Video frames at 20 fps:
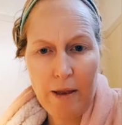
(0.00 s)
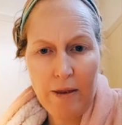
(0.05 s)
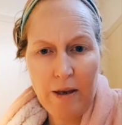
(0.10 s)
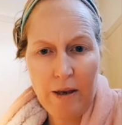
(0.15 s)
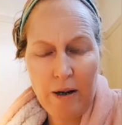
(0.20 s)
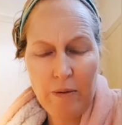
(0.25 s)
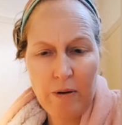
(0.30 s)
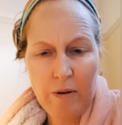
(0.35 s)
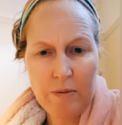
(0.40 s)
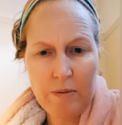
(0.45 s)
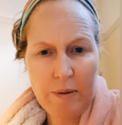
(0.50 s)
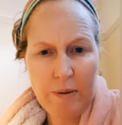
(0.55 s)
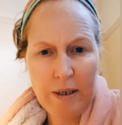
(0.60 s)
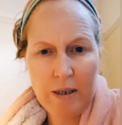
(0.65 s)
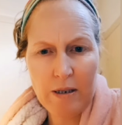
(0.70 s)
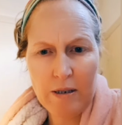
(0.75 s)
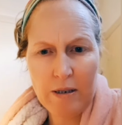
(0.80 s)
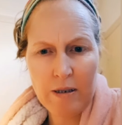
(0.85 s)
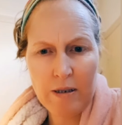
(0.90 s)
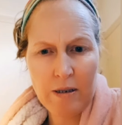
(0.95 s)
They wouldn't
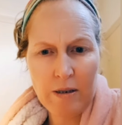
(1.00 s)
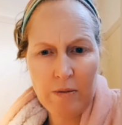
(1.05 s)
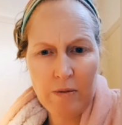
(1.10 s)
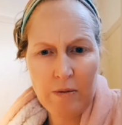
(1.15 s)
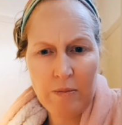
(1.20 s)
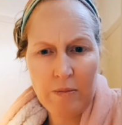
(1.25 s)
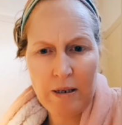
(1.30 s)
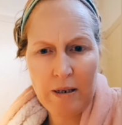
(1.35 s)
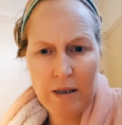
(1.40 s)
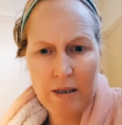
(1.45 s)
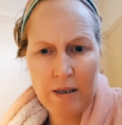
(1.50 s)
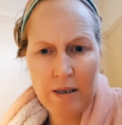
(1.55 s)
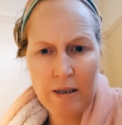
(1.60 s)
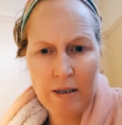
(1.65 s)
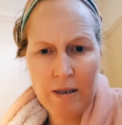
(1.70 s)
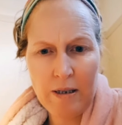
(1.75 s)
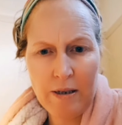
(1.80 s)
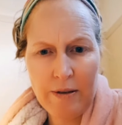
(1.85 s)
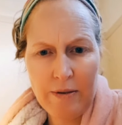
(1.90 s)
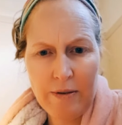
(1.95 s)
be, no, it wouldn't be the
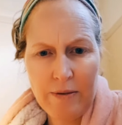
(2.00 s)
ear.